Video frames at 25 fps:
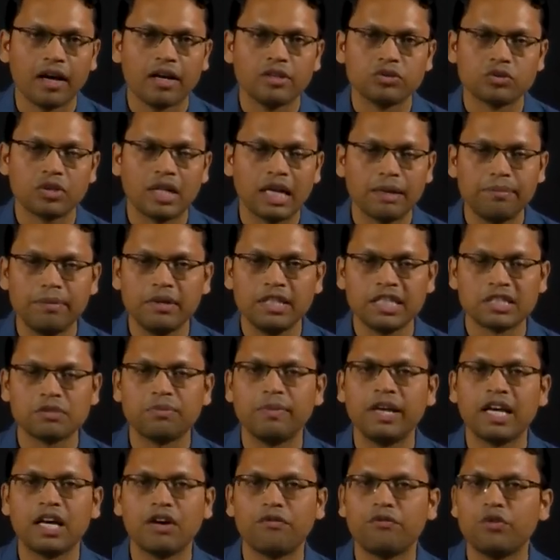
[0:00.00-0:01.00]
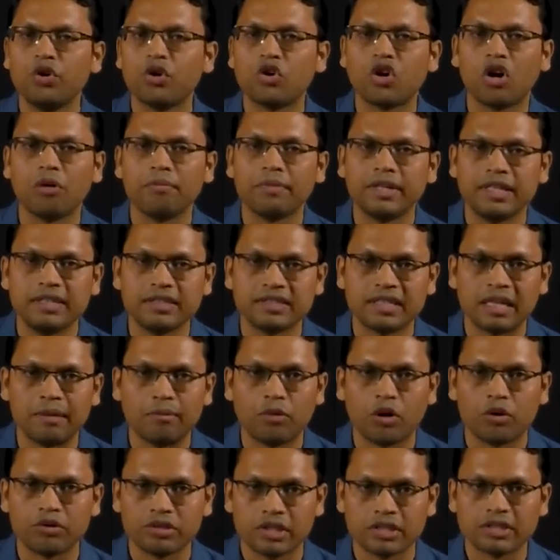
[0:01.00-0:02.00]
So let me just make a few comments
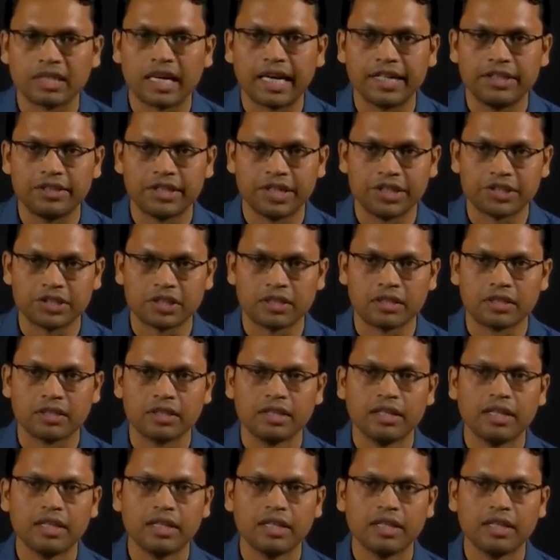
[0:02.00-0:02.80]
about this iteration.